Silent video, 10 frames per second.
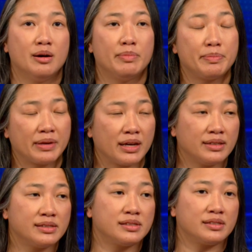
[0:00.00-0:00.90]
But
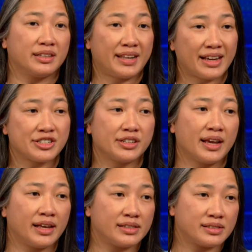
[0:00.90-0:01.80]
because detection
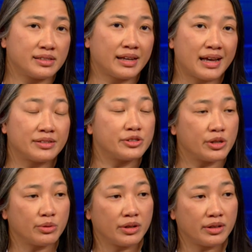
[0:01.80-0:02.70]
has gotten
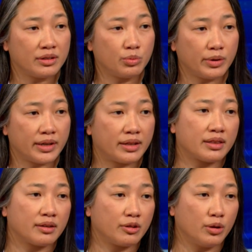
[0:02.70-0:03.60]
so good
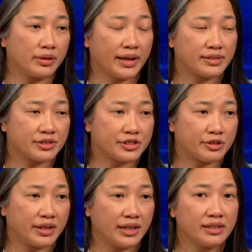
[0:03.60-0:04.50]
with colon cancer
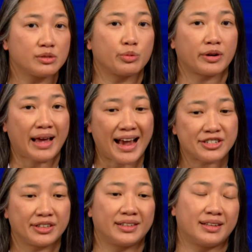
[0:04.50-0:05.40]
screenings, we're
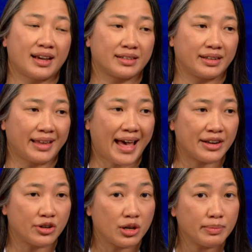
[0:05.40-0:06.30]
actually detecting
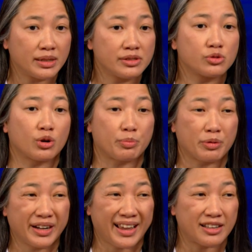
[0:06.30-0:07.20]
adenomas or
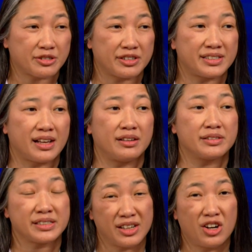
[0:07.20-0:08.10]
precancer
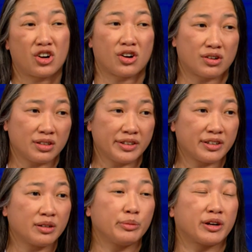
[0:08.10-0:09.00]
cells
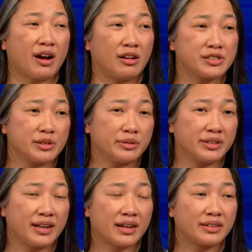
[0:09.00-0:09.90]
earlier, we are also
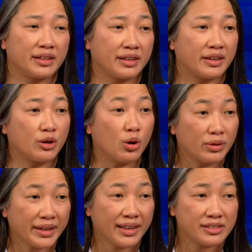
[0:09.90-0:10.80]
detecting
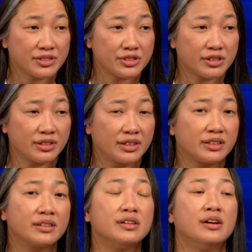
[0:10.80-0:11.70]
colon cancers
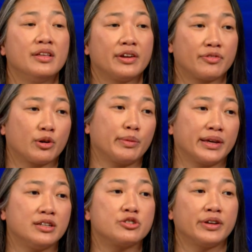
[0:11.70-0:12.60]
earlier. Therefore, we
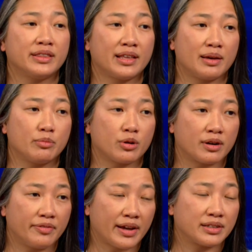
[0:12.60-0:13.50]
can treat them more
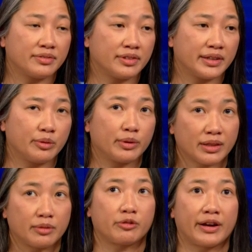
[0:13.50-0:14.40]
effectively with
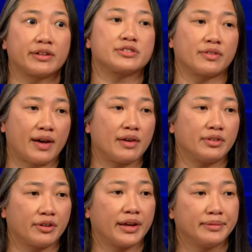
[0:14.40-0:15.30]
a greater
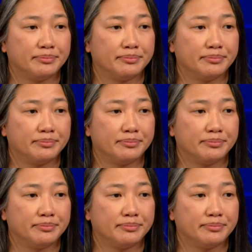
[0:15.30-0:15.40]
survival rate.